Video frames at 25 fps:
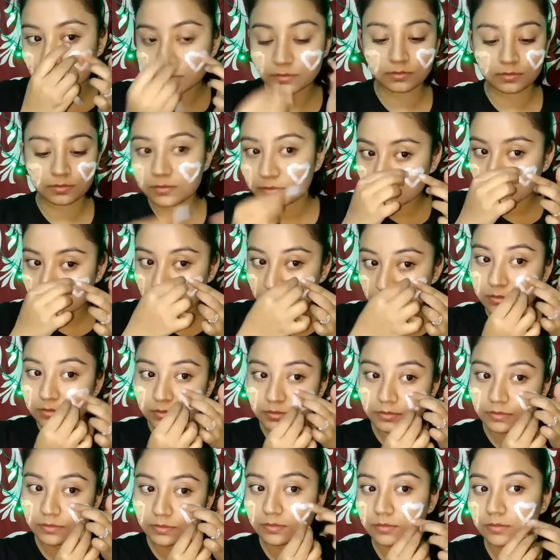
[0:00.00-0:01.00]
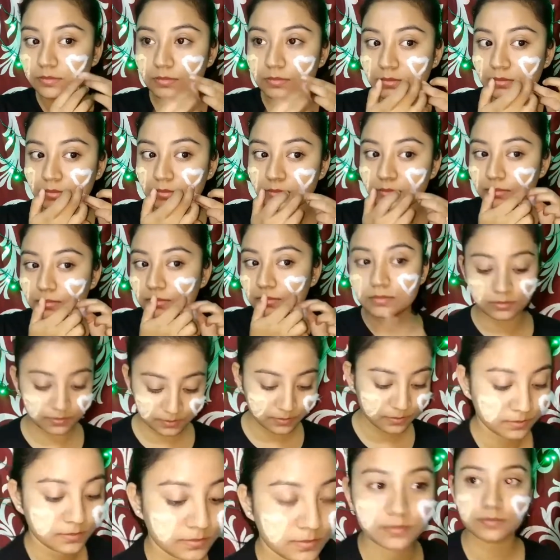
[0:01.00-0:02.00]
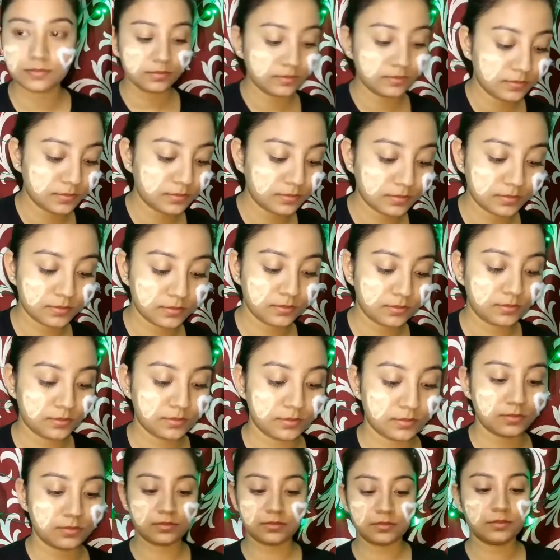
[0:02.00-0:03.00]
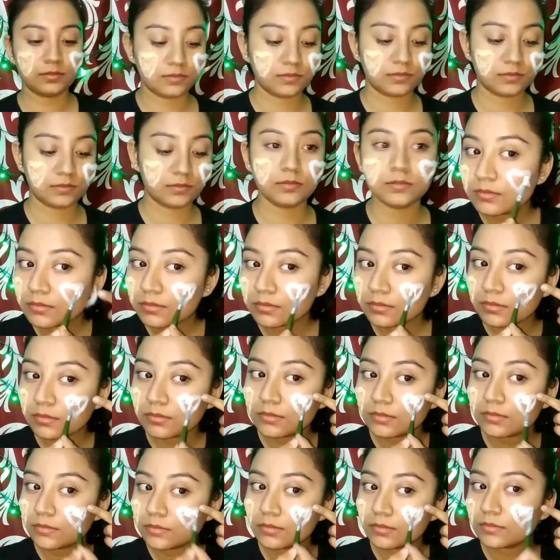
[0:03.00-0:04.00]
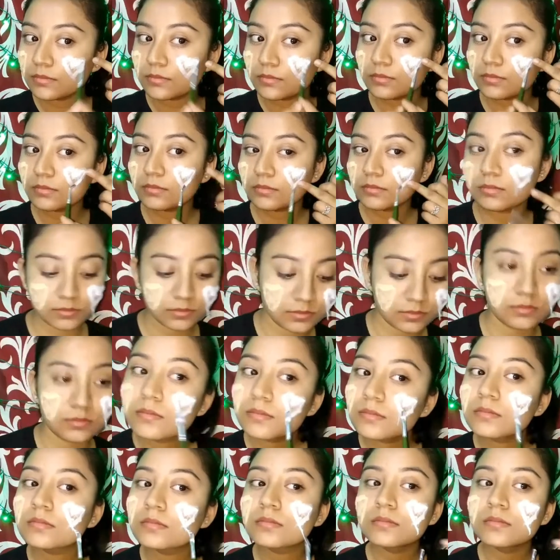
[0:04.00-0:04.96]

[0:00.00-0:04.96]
and then apply cotton over it and then apply some more adhesive to it.